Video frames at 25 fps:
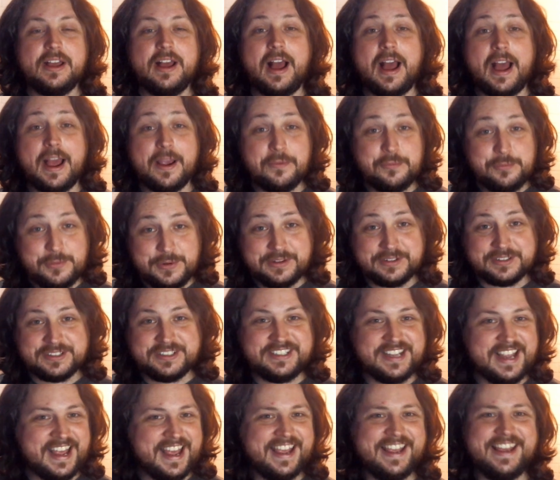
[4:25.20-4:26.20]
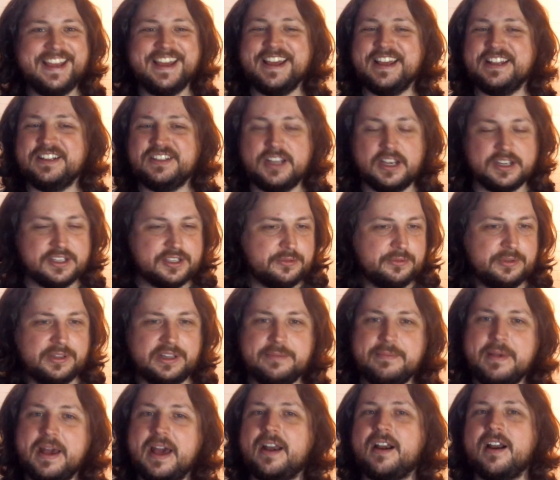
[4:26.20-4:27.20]
I will say, doesn't
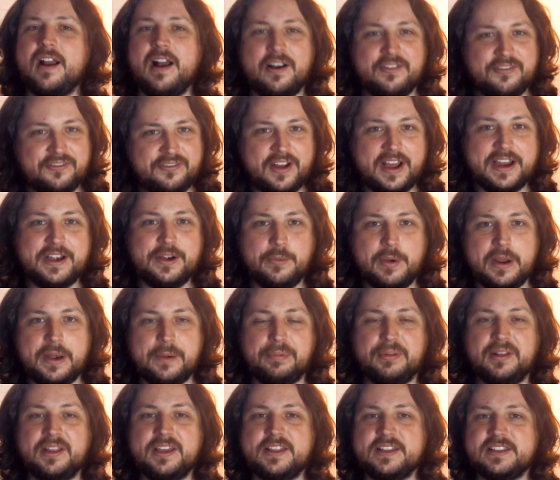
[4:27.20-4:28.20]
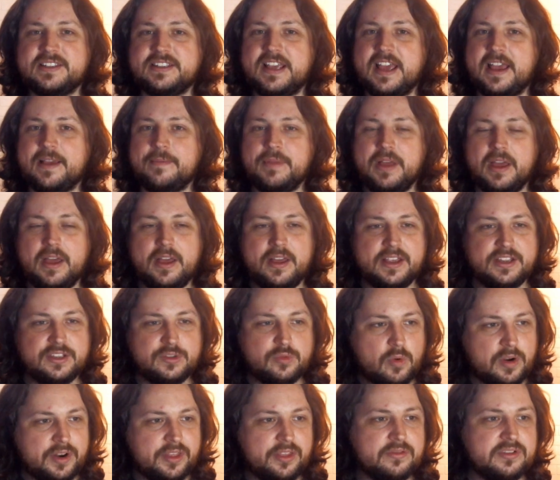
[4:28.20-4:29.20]
really matter. I'll find a way to play this game. Is
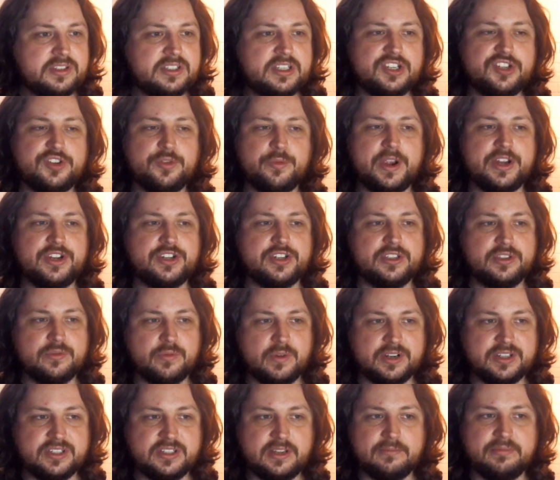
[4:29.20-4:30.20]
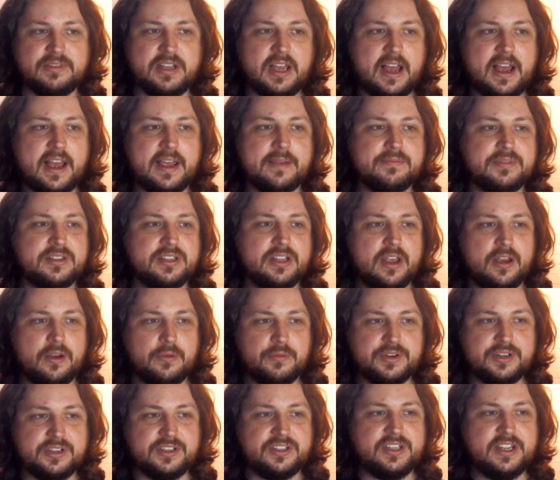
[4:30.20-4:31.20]
one of those situations where sometimes
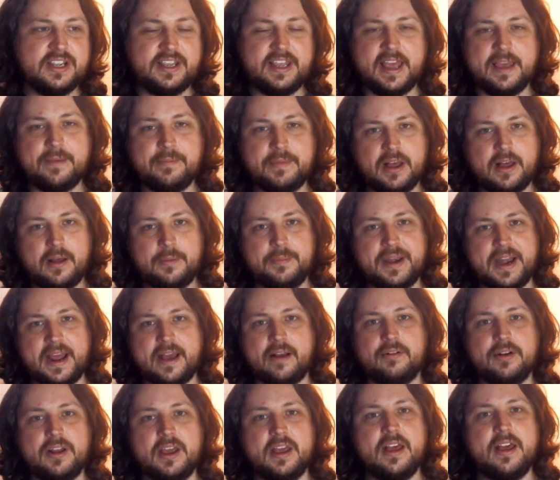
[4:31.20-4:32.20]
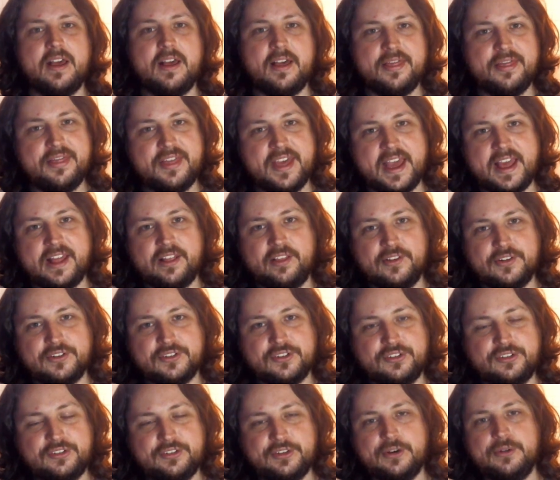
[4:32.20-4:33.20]
when you see a game coming out that
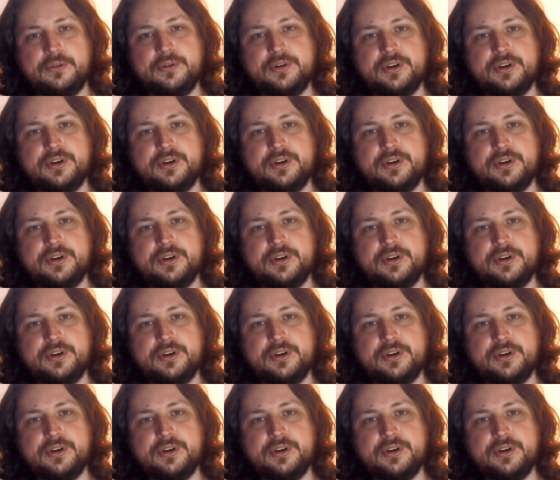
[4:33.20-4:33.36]
looks so